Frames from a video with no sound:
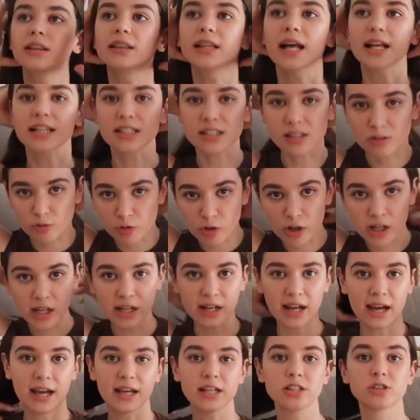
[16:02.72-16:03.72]
that's really
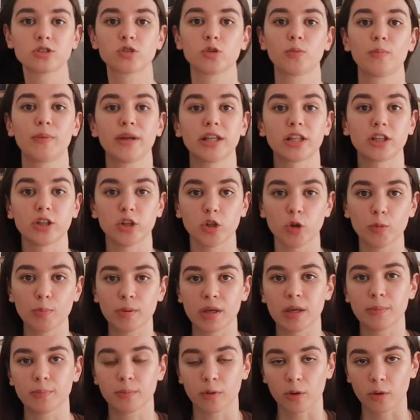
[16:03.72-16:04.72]
nice to meet new
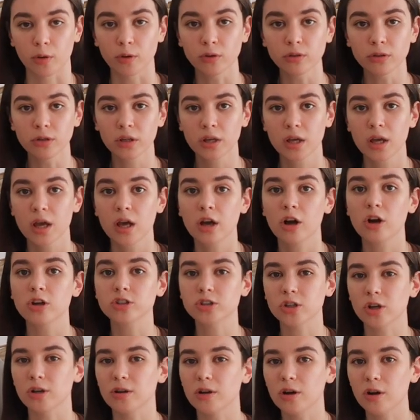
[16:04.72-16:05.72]
people,
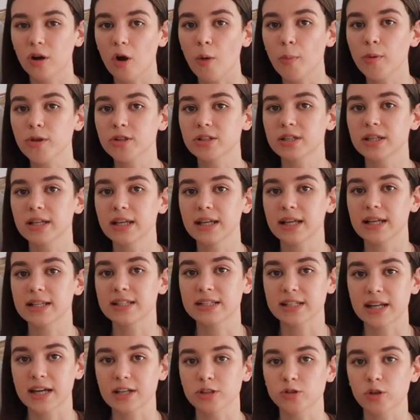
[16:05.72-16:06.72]
because obviously
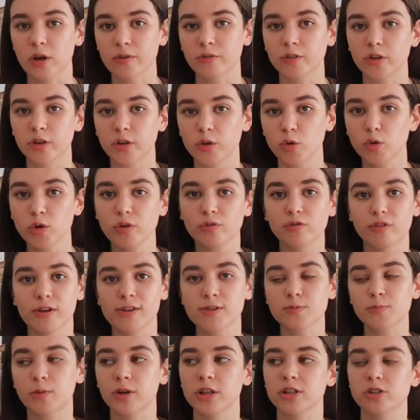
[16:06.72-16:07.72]
it's nice to have your uni
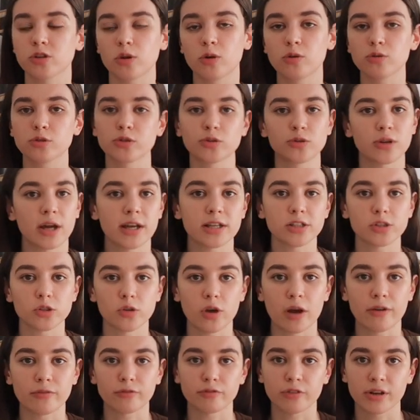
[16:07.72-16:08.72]
friends, but it's also nice
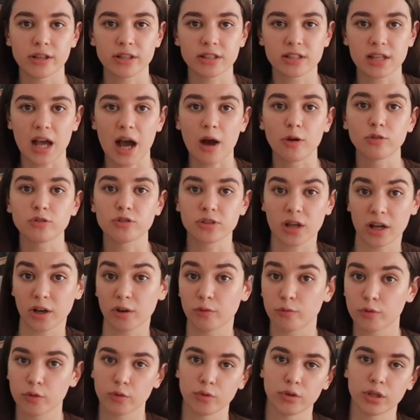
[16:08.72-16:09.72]
to have friends
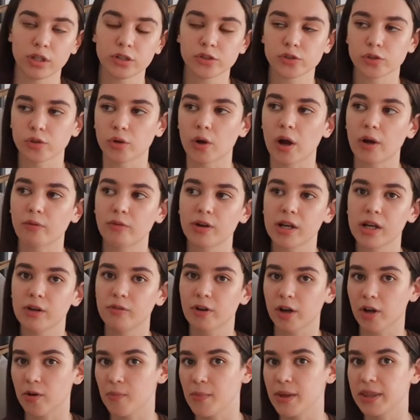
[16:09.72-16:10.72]
outside of uni. So I really
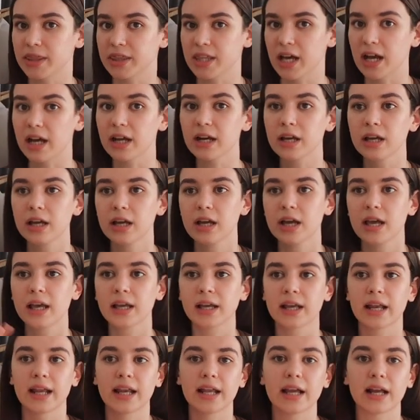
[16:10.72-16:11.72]
recommend that,
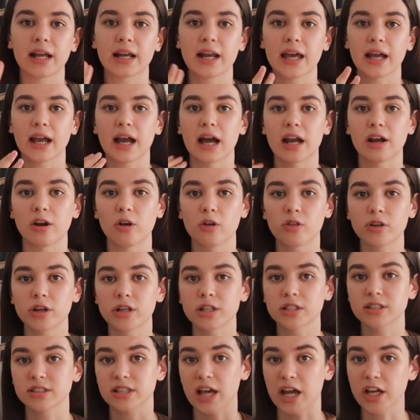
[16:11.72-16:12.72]
getting like
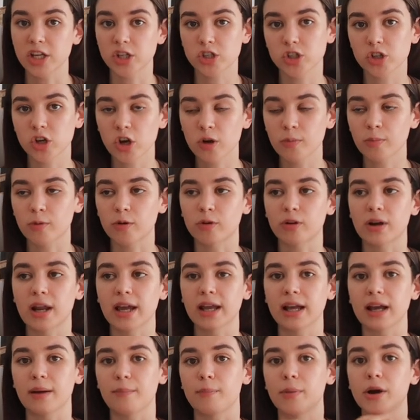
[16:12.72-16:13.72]
another side job or
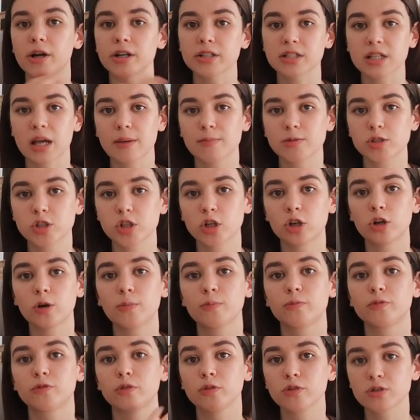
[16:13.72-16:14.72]
like a part-time
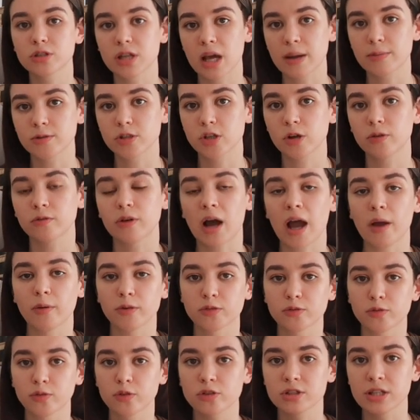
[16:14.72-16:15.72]
job, full-time job. I
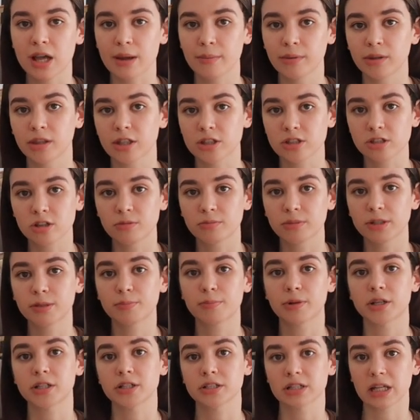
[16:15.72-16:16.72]
was full-time in the
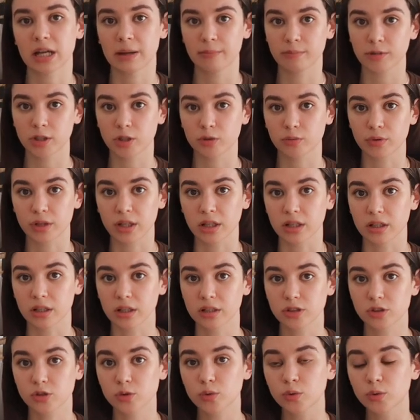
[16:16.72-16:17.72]
summer, part-time
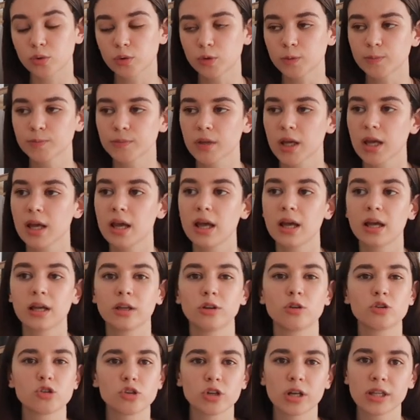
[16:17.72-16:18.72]
during school.
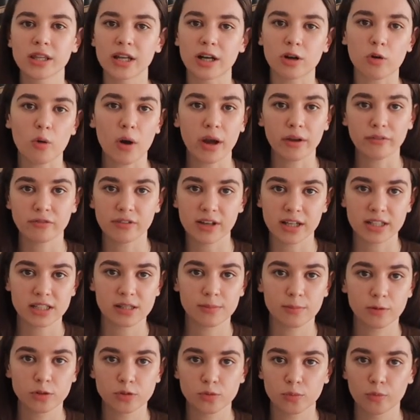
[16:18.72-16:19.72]
Usually they're quite
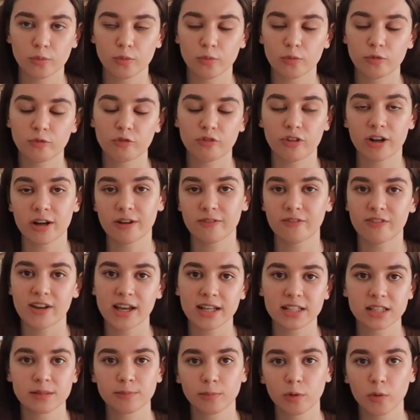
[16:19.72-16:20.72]
flexible
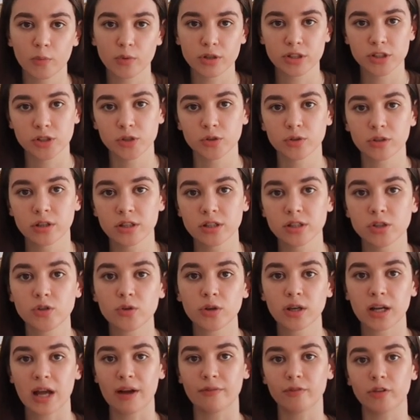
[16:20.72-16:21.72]
with students.
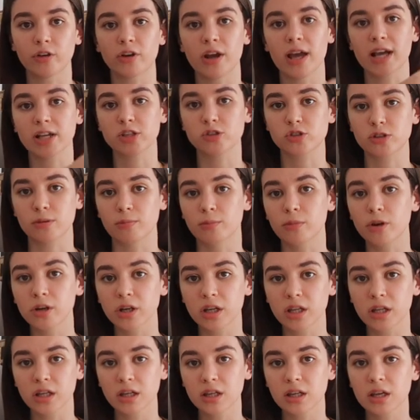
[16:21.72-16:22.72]
You can have your extra
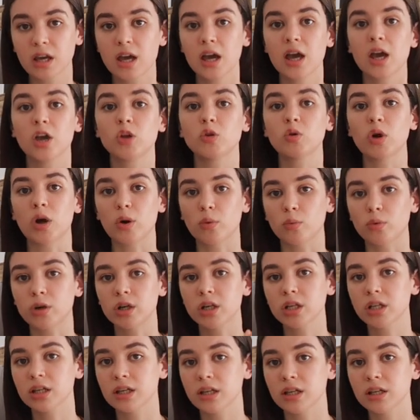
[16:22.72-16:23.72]
money, you are
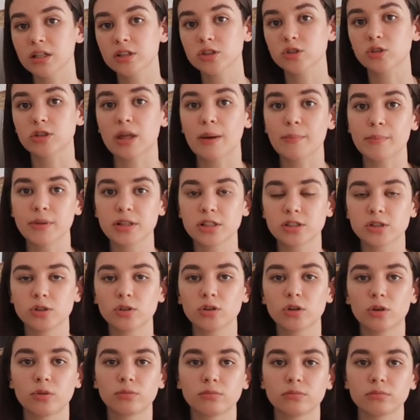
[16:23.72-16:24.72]
working, so that means
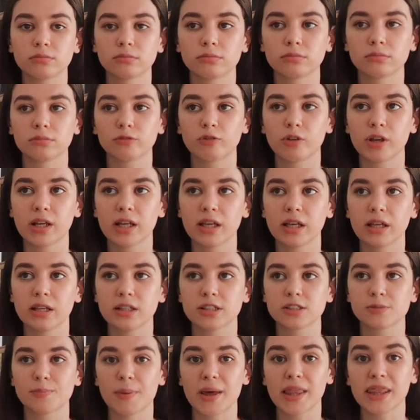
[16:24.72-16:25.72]
you don't
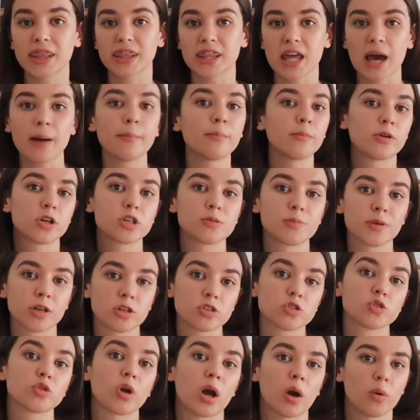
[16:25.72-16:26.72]
really spend that much
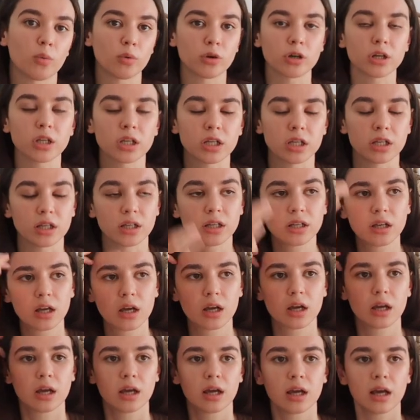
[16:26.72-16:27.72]
because you are working.